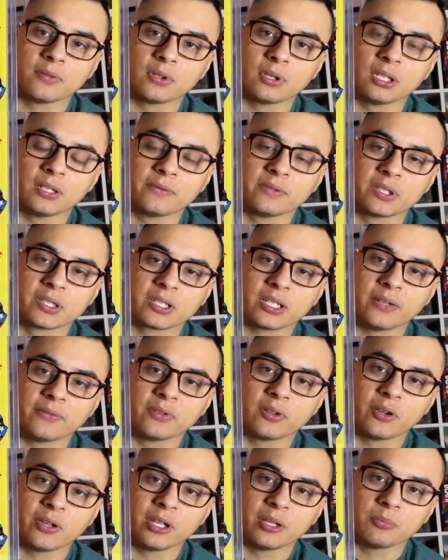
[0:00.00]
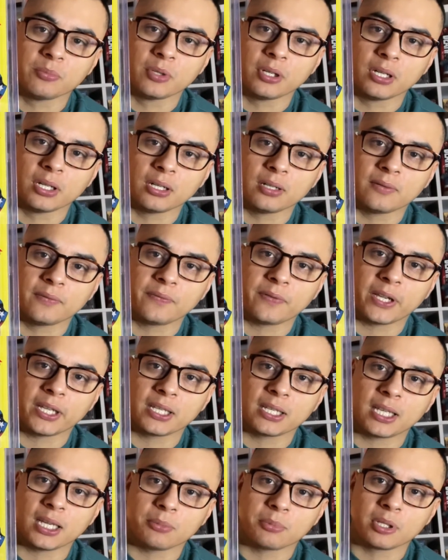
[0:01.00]
Love this cover of him
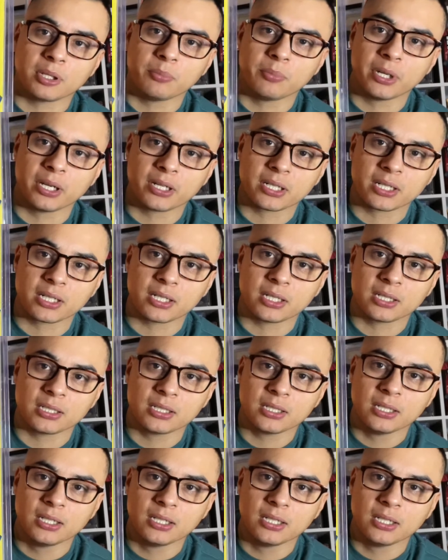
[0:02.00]
fighting Captain America.